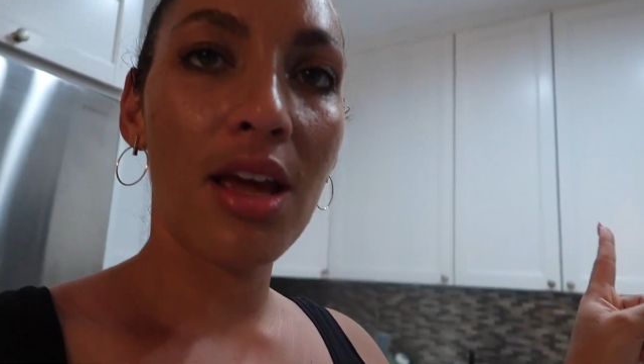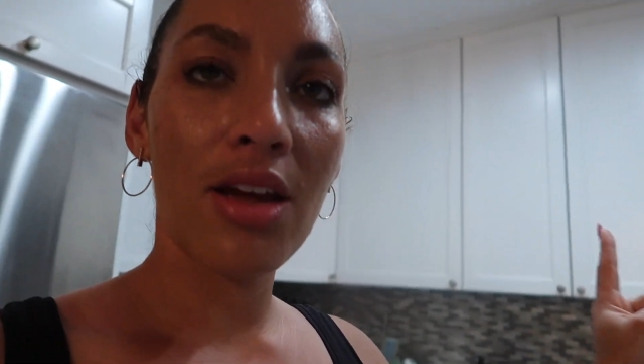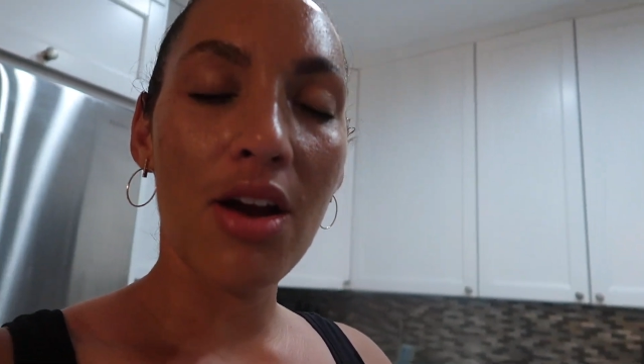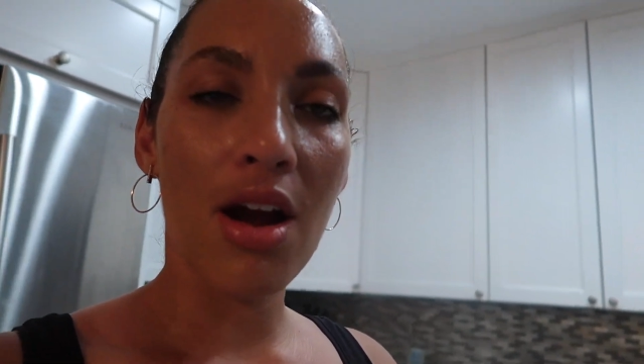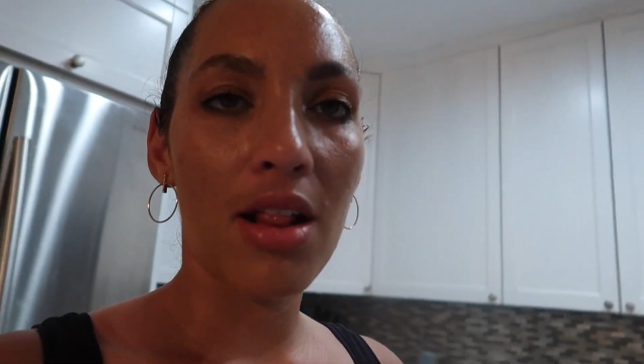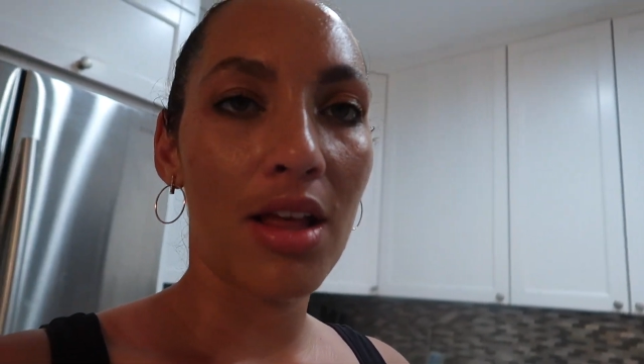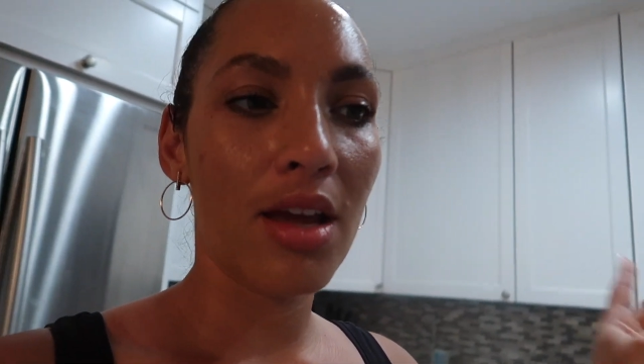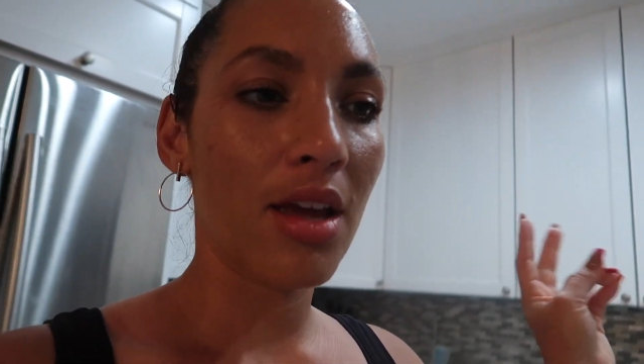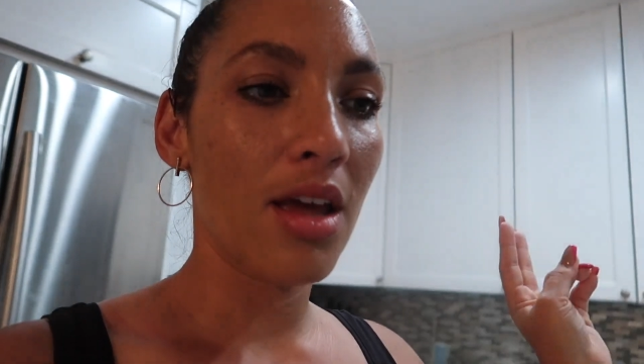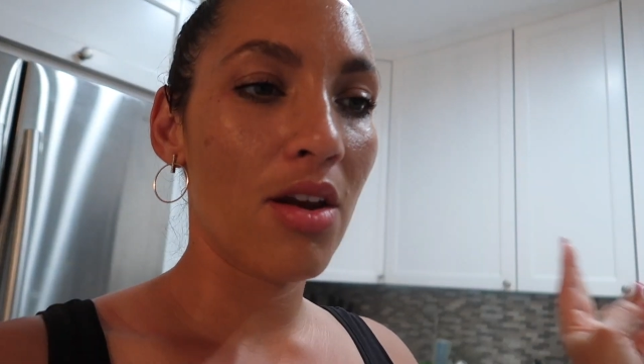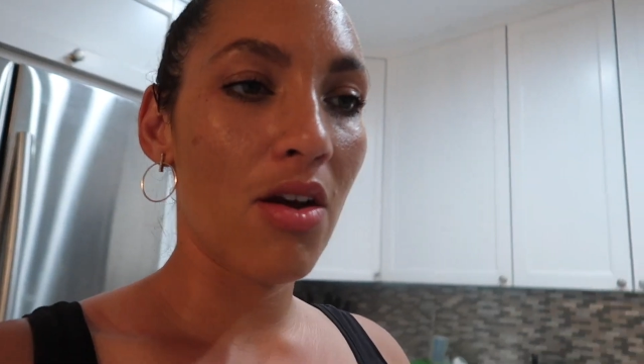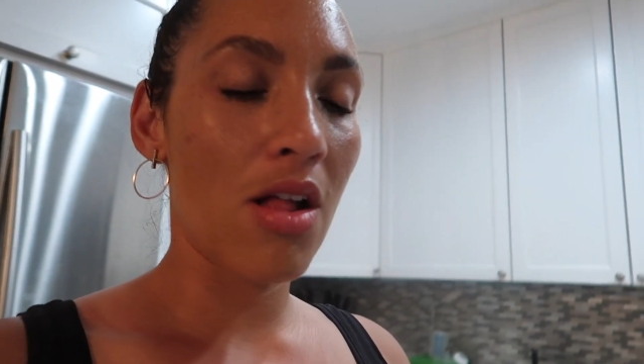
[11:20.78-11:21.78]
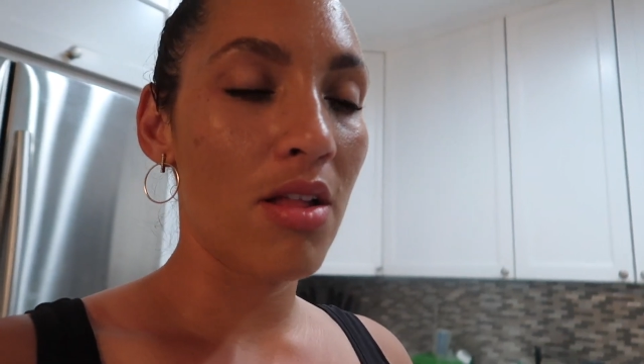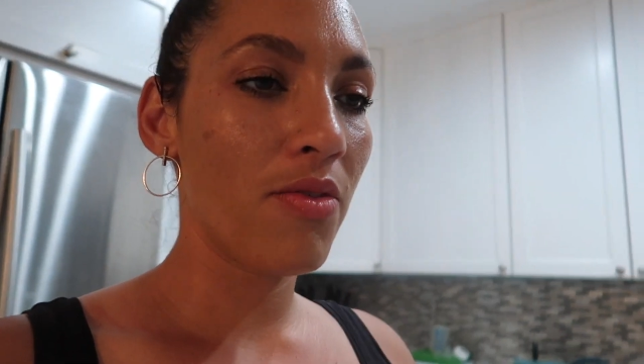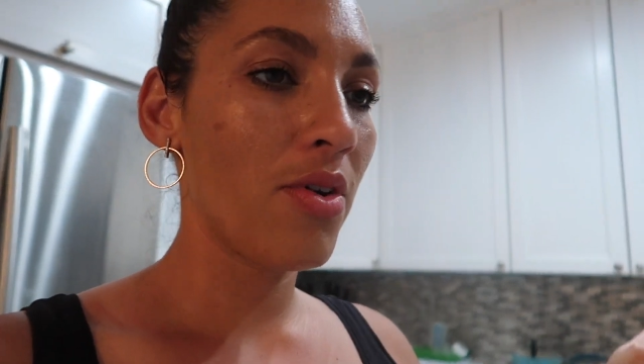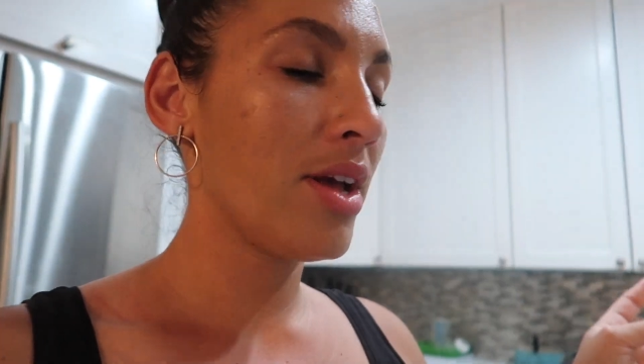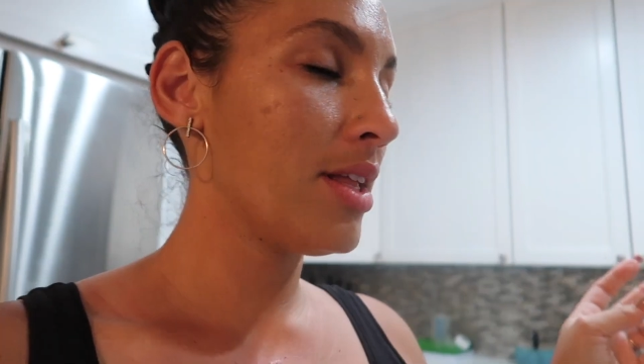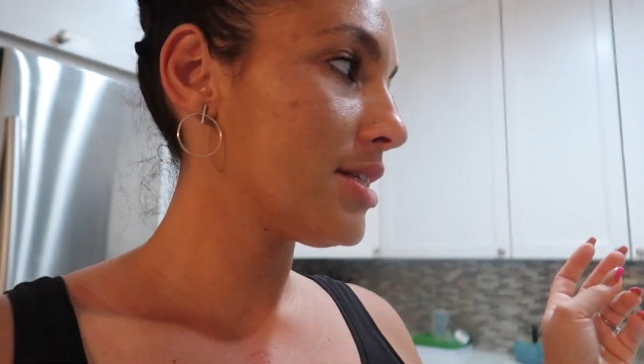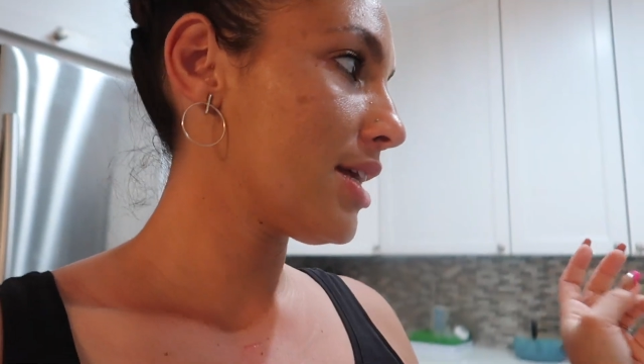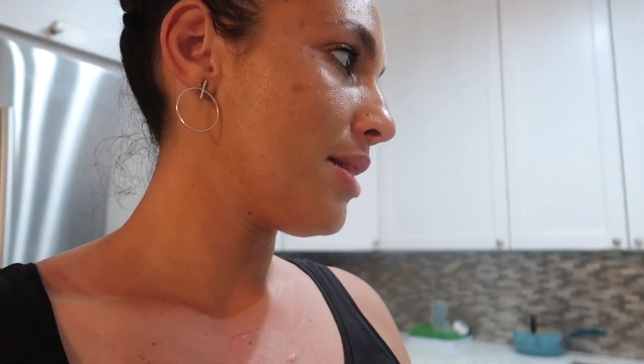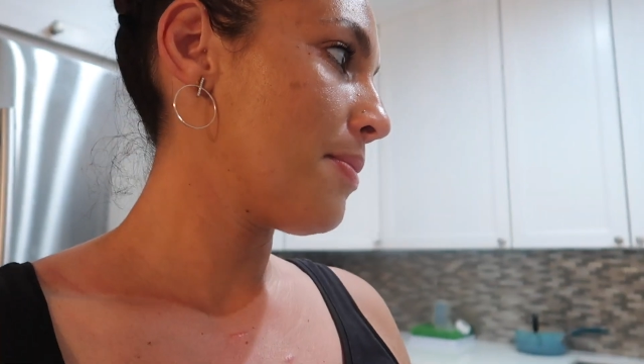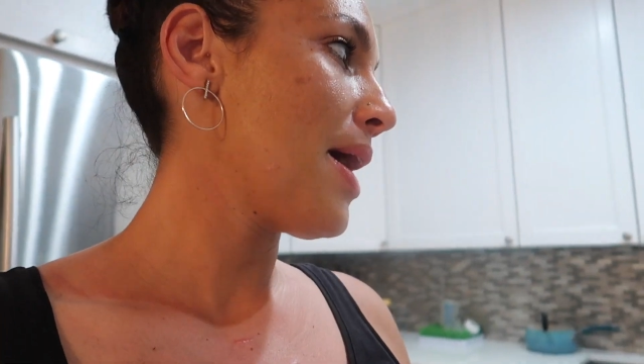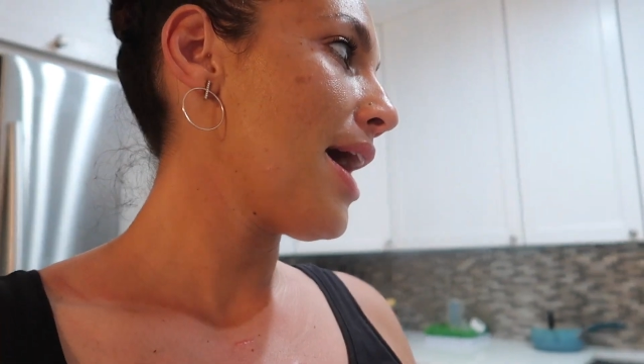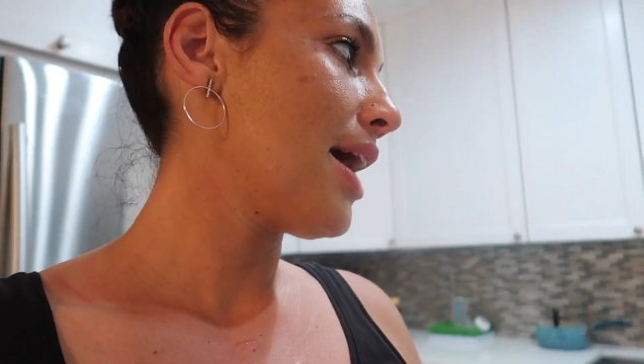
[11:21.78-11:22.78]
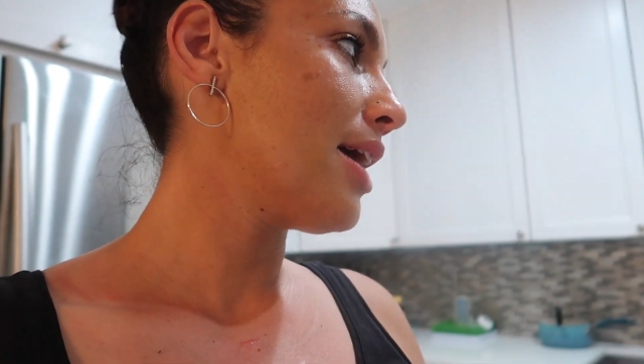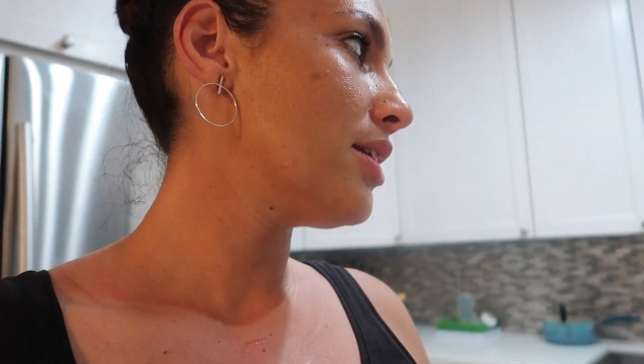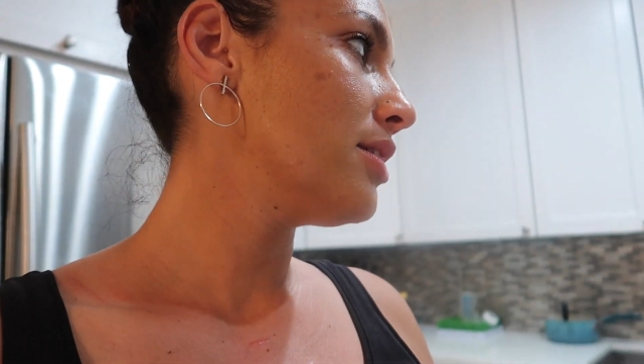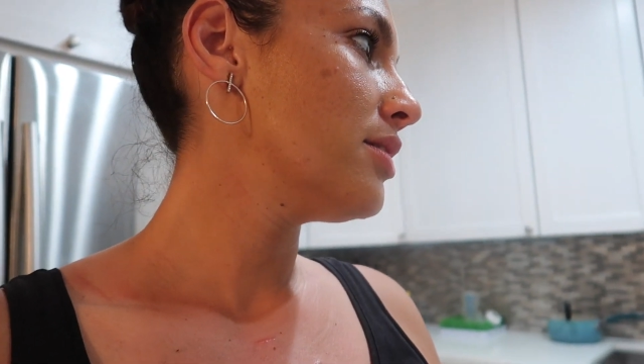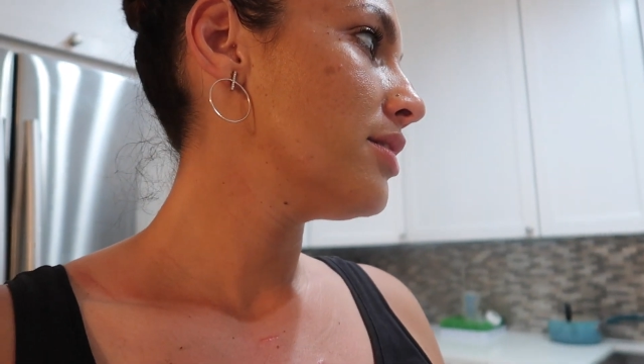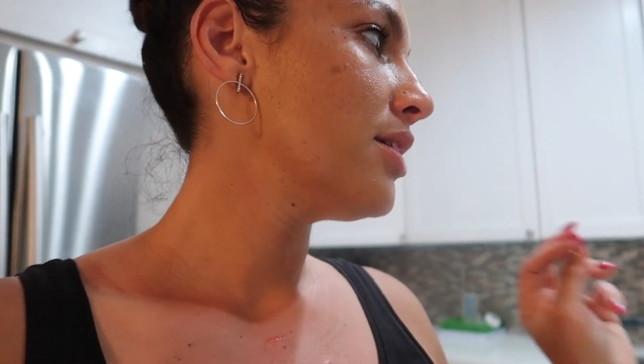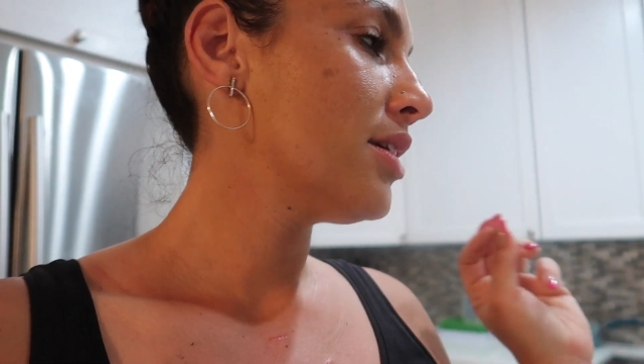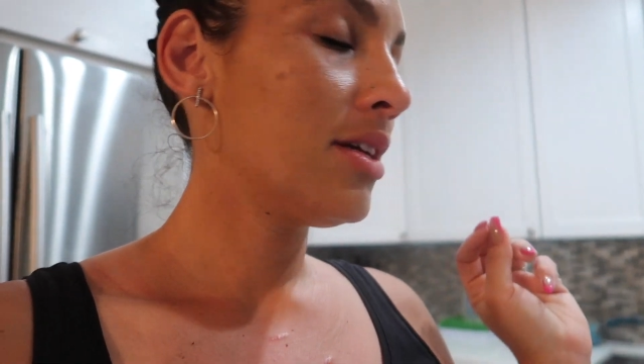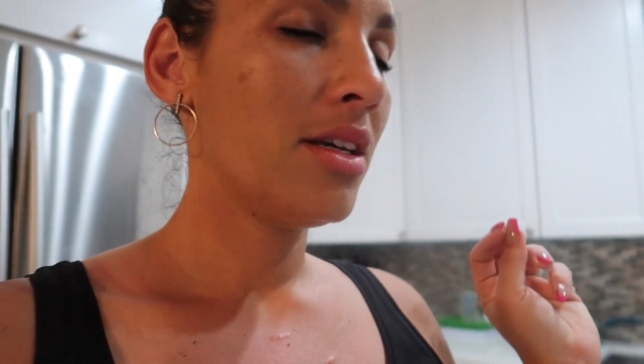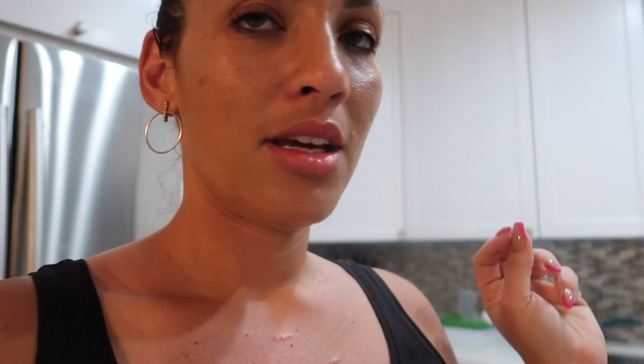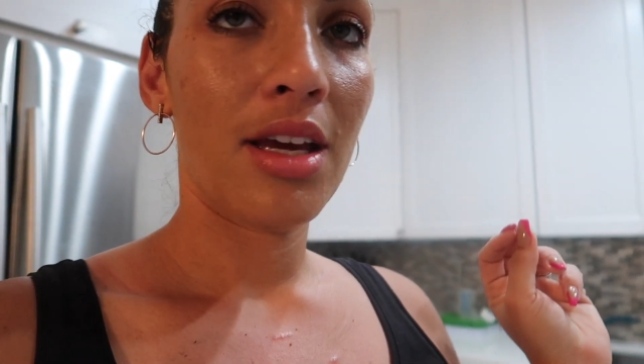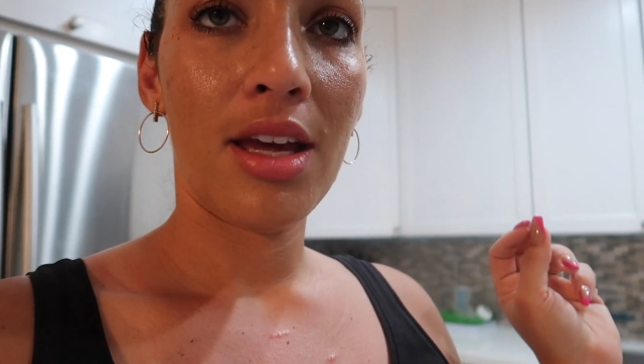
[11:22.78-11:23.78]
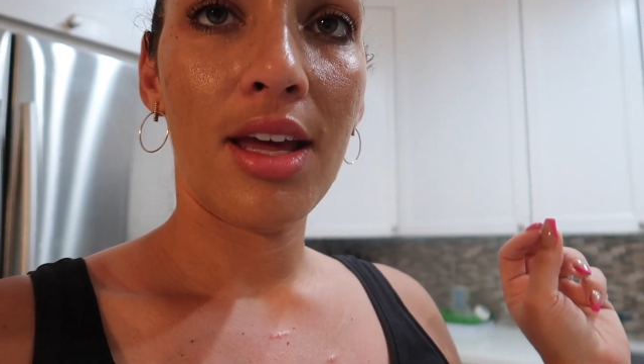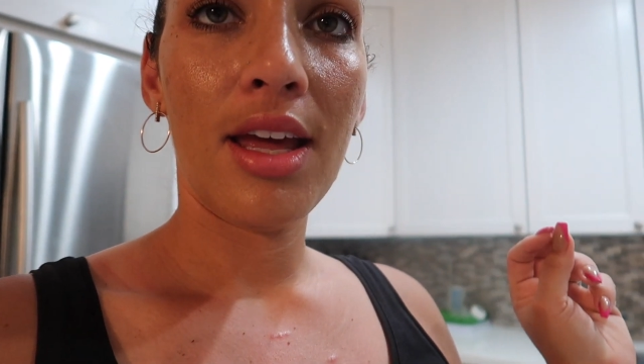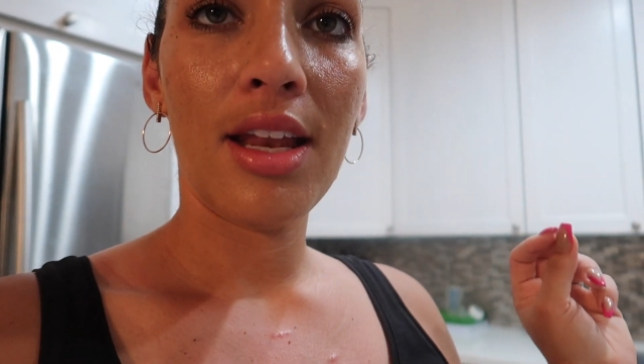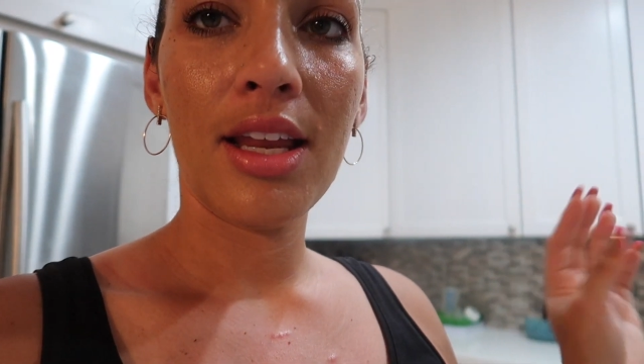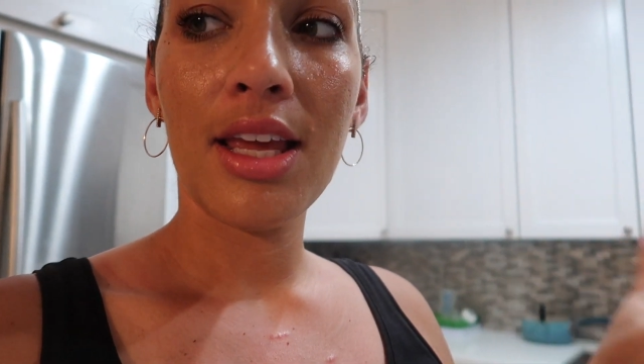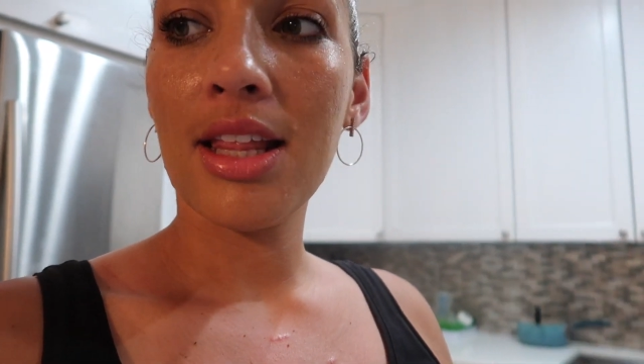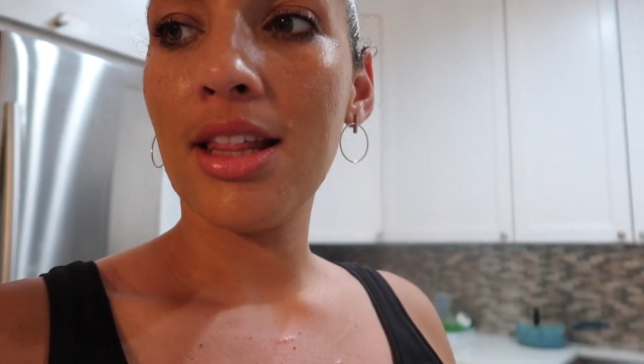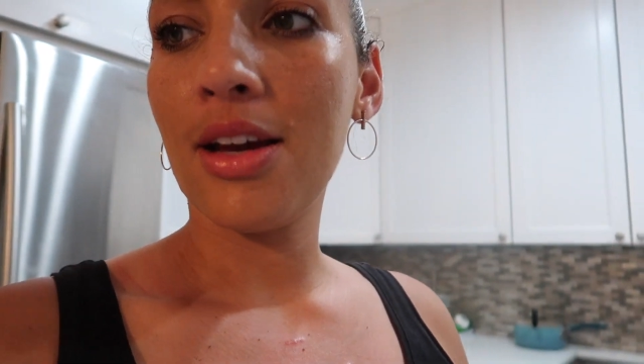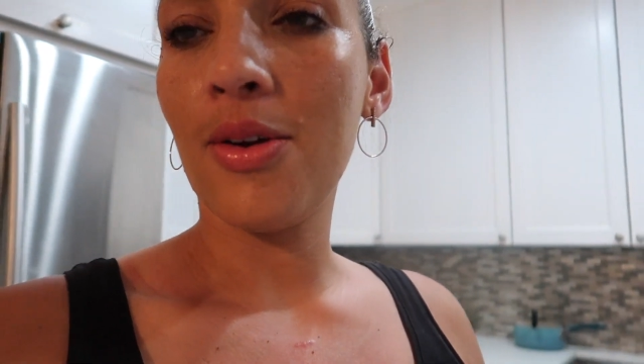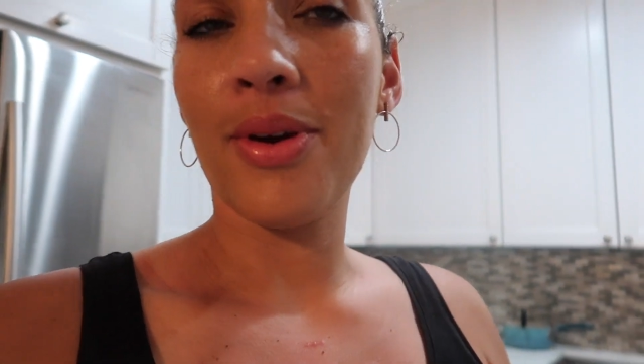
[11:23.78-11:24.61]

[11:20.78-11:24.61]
and garlic and olive oil inside the pan and get that